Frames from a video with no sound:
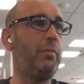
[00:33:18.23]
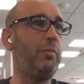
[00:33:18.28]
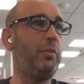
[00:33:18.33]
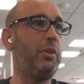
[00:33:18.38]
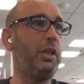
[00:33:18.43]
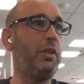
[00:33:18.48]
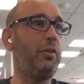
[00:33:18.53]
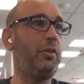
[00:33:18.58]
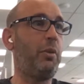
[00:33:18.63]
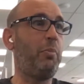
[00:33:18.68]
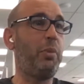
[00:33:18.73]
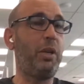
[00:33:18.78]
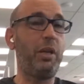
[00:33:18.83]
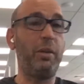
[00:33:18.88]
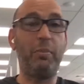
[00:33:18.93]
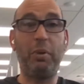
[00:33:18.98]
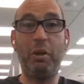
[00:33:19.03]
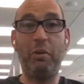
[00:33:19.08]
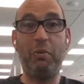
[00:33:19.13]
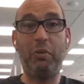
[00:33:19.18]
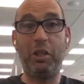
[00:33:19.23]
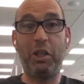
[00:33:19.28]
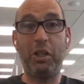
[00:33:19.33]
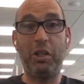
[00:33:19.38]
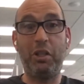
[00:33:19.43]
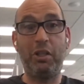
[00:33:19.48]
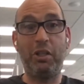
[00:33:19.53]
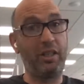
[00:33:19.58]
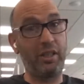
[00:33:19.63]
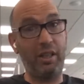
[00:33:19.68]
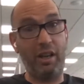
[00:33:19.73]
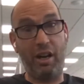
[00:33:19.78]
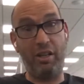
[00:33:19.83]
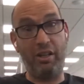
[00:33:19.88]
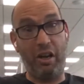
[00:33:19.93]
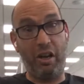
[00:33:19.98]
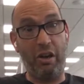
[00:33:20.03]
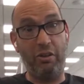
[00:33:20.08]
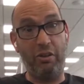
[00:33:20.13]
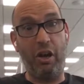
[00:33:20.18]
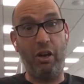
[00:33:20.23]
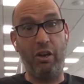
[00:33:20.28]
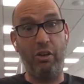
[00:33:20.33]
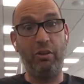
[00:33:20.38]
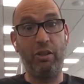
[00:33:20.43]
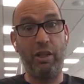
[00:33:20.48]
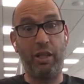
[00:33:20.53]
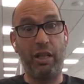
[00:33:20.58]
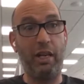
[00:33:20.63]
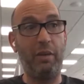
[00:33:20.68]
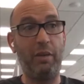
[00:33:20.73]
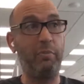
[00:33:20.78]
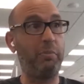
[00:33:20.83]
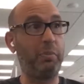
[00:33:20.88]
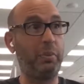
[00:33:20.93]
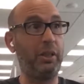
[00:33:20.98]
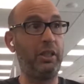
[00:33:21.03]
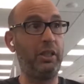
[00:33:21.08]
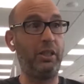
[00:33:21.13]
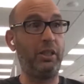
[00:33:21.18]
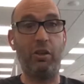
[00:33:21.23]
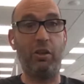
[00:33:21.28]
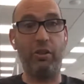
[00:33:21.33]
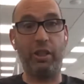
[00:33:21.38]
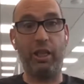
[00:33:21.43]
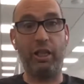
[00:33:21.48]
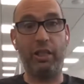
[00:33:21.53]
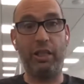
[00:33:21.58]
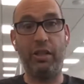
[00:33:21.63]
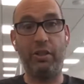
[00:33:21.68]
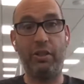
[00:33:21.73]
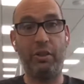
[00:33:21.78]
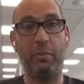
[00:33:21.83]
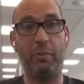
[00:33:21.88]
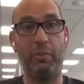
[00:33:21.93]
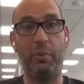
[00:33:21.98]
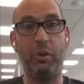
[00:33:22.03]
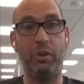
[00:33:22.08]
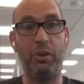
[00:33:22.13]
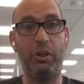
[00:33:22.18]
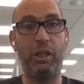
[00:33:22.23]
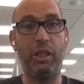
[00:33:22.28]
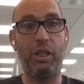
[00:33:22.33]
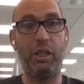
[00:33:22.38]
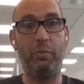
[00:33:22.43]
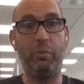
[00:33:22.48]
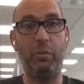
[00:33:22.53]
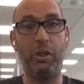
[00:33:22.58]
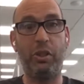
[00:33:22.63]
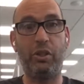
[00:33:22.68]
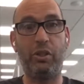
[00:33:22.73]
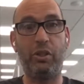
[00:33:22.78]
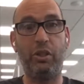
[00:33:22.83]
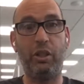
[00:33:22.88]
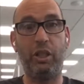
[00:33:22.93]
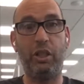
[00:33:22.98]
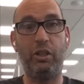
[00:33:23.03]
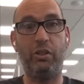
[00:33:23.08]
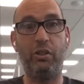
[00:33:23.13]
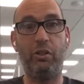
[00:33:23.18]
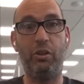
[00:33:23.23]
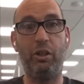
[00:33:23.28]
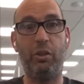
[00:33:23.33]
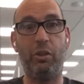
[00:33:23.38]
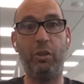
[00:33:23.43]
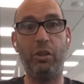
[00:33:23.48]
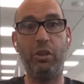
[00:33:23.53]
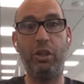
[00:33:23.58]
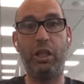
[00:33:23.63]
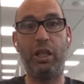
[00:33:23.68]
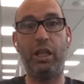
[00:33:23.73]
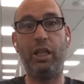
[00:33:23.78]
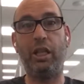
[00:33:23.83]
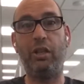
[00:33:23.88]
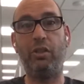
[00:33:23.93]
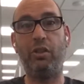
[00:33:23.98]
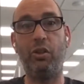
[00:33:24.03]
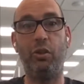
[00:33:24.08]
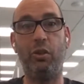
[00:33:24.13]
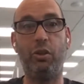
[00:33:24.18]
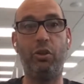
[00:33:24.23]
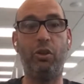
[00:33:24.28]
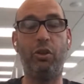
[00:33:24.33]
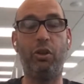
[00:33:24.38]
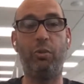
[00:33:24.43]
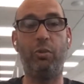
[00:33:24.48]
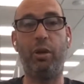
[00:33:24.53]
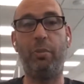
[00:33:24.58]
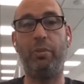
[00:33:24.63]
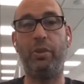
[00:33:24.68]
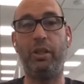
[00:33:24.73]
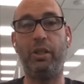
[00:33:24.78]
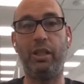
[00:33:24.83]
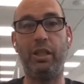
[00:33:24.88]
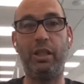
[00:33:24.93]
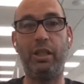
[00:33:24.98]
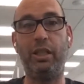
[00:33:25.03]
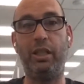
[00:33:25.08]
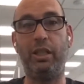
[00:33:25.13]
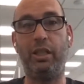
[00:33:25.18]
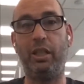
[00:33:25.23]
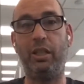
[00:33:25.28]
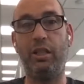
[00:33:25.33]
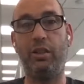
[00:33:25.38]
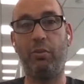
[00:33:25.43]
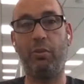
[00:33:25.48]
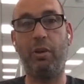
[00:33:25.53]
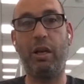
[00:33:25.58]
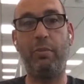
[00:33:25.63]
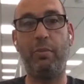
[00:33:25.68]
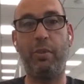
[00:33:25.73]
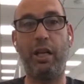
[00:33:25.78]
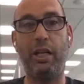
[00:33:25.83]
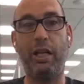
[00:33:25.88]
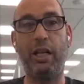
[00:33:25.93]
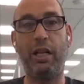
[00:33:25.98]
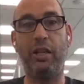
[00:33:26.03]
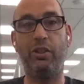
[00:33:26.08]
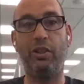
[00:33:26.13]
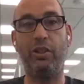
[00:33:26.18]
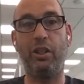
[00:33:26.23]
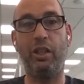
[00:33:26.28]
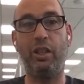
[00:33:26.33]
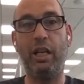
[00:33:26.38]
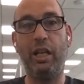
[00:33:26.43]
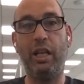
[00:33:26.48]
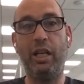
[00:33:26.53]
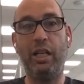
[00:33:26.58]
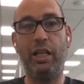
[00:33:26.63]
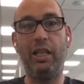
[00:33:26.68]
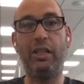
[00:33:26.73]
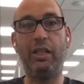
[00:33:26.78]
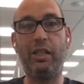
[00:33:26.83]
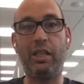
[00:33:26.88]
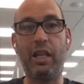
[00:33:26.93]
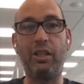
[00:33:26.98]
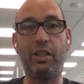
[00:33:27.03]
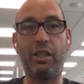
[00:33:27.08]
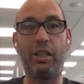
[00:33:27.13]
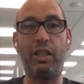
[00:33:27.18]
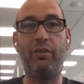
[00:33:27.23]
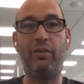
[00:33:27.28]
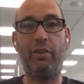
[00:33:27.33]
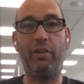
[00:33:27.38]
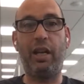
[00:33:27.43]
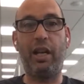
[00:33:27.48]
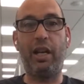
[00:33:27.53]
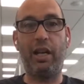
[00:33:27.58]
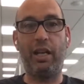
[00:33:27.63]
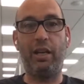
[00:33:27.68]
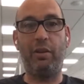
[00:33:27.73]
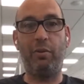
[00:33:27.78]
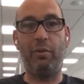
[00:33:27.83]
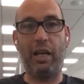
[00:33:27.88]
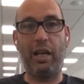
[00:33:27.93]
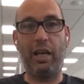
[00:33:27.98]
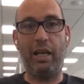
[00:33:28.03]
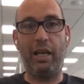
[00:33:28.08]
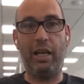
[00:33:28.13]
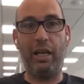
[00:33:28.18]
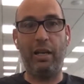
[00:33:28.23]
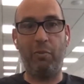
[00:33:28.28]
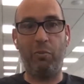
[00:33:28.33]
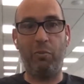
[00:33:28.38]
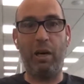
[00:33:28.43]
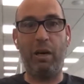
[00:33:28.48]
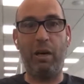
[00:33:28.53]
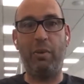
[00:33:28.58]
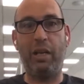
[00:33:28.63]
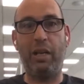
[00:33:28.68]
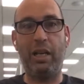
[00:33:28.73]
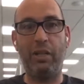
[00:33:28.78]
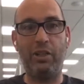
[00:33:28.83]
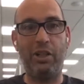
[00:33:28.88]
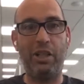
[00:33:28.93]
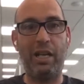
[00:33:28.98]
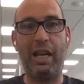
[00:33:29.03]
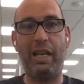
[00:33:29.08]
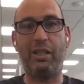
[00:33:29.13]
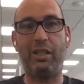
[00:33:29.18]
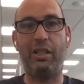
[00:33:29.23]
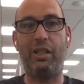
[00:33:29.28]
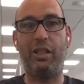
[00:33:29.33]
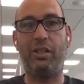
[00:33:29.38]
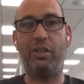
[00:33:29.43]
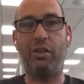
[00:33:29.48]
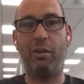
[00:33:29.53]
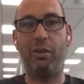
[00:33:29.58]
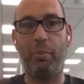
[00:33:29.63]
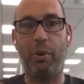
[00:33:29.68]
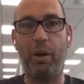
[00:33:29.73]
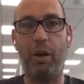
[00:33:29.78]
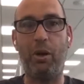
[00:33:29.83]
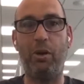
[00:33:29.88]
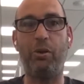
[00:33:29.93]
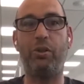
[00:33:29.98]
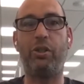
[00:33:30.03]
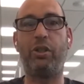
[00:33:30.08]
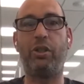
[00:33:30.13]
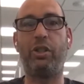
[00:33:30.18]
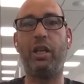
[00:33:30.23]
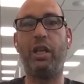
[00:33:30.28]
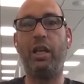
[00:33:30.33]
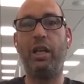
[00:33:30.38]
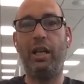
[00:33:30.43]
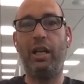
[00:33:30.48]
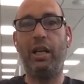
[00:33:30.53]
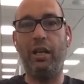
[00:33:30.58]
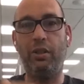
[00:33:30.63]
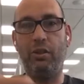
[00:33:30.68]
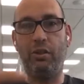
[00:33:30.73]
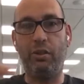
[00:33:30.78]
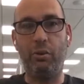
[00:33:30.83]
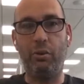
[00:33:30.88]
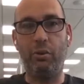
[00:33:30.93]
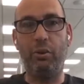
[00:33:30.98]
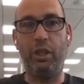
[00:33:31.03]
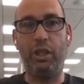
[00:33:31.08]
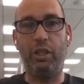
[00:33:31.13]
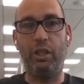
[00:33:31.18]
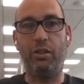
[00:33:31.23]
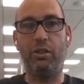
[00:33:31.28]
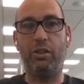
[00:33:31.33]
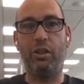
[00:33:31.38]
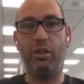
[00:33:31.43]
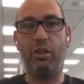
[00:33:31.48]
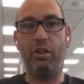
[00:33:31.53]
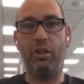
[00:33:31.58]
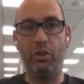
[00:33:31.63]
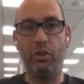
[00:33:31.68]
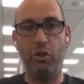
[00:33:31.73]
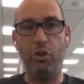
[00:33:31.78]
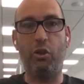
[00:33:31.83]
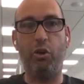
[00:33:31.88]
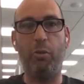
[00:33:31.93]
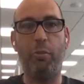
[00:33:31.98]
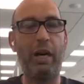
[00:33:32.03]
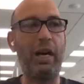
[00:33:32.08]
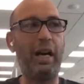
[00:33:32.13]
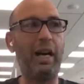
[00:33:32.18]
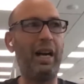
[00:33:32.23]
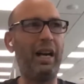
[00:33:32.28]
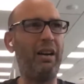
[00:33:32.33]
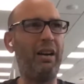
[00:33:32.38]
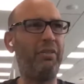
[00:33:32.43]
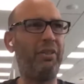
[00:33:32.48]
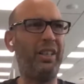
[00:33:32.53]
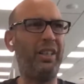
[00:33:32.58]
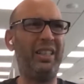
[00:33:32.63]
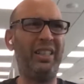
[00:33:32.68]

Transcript: If I'm being perfectly honest, I don't know. Please contact our support team. We certainly do need, when you connect your Google My Business listing to Rate My Agent, it does give Rate My Agent access to post and do things on your behalf.